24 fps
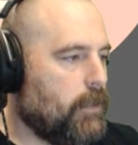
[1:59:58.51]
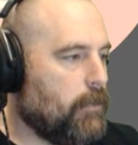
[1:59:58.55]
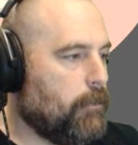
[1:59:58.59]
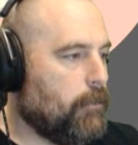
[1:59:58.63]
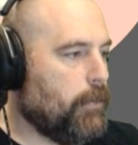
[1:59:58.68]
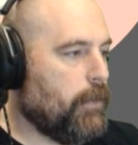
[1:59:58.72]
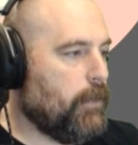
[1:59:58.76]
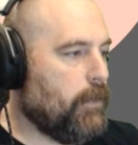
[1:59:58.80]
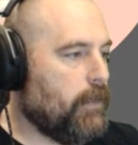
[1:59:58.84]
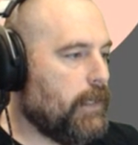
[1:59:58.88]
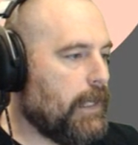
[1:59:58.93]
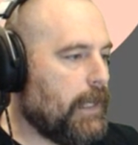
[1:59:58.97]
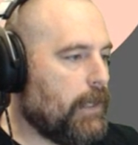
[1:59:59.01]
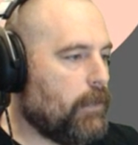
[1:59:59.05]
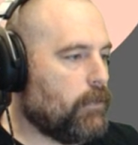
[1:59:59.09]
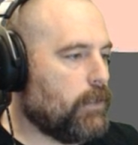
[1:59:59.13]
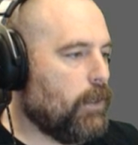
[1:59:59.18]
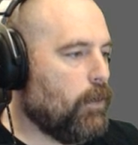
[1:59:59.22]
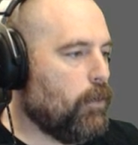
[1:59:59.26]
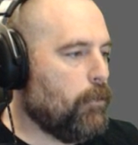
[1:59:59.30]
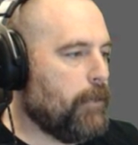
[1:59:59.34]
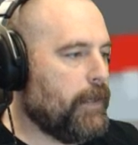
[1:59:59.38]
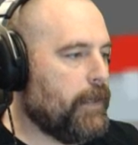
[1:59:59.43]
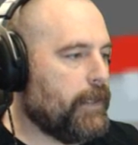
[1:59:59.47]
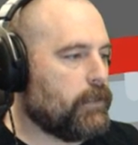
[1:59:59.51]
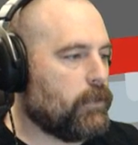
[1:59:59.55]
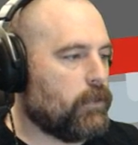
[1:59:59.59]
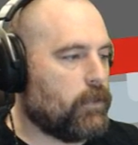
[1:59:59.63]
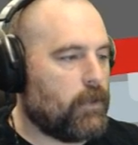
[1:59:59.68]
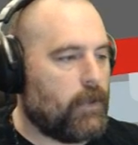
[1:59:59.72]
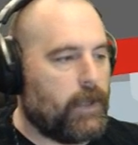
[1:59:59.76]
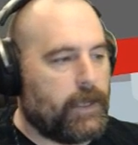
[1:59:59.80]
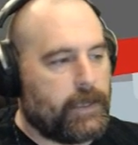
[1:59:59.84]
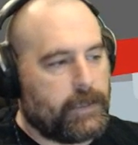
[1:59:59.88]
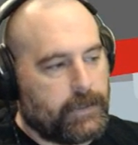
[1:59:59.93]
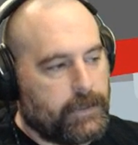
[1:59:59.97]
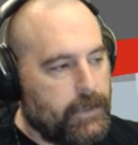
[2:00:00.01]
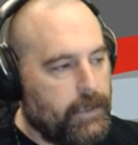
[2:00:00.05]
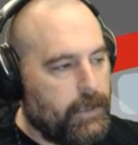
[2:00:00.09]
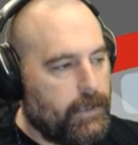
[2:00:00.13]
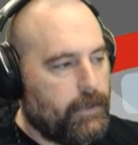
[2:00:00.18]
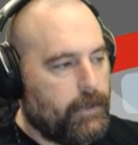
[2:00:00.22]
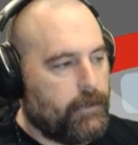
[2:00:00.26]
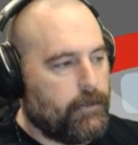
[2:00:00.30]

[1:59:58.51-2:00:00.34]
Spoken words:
Putting him down low makes it look like a kid.